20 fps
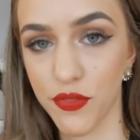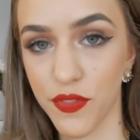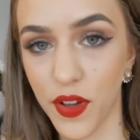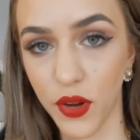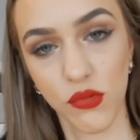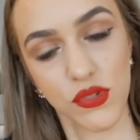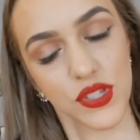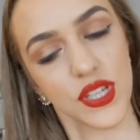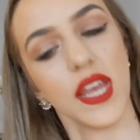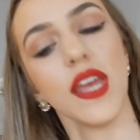
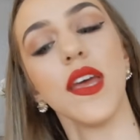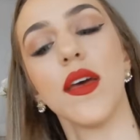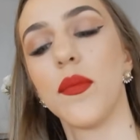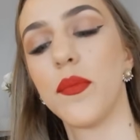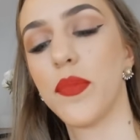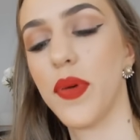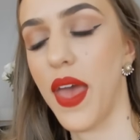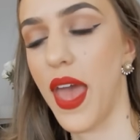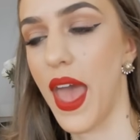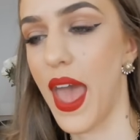felt
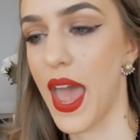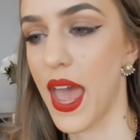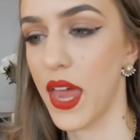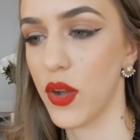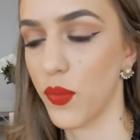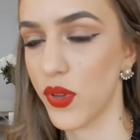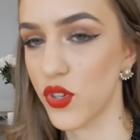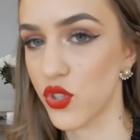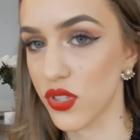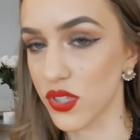tip,
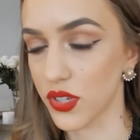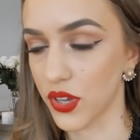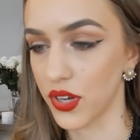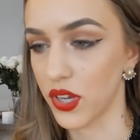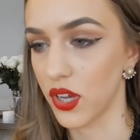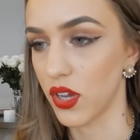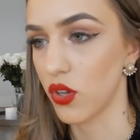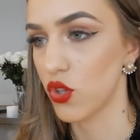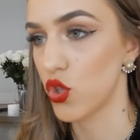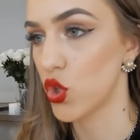and we're just going
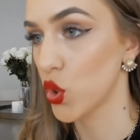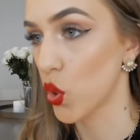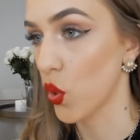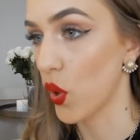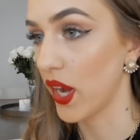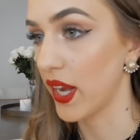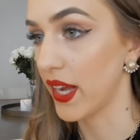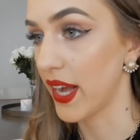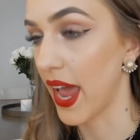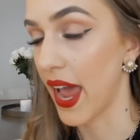to
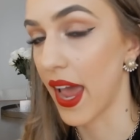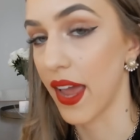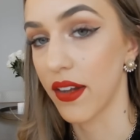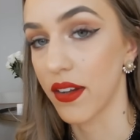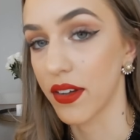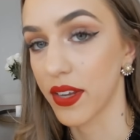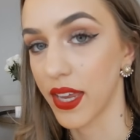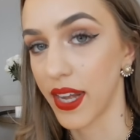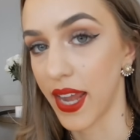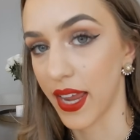join
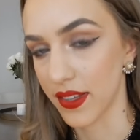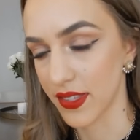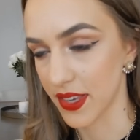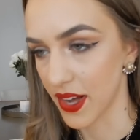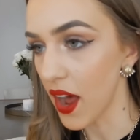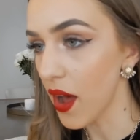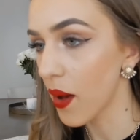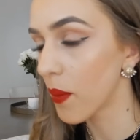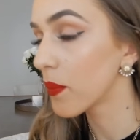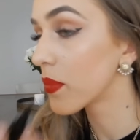and connect
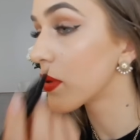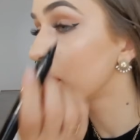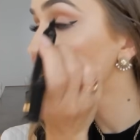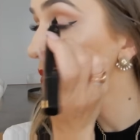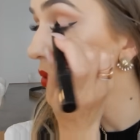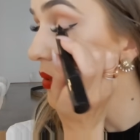it up.